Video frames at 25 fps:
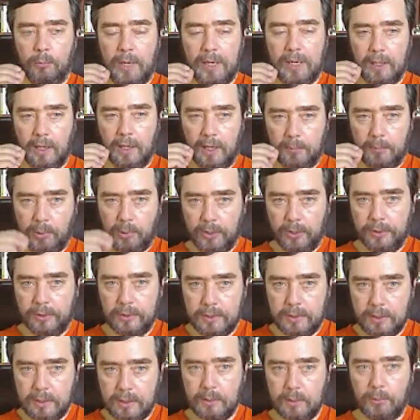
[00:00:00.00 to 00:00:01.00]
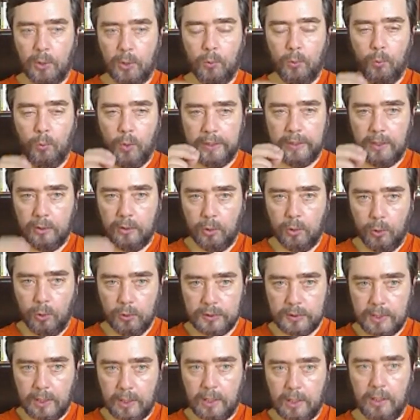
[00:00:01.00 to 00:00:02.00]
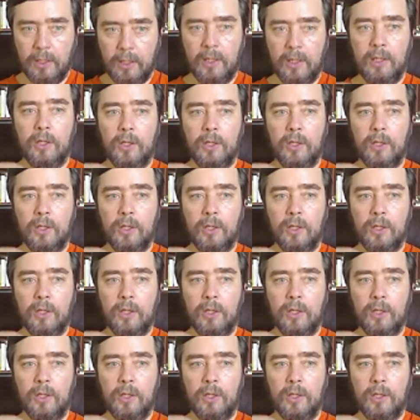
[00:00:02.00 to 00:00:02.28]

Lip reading: a hypothesis about what the goals are.